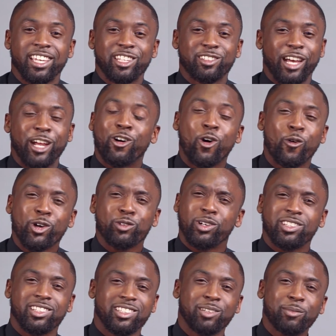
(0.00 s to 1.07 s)
So I always
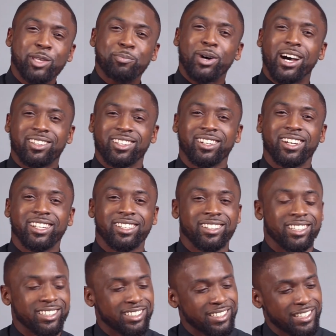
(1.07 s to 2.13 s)
wanted to be part of that now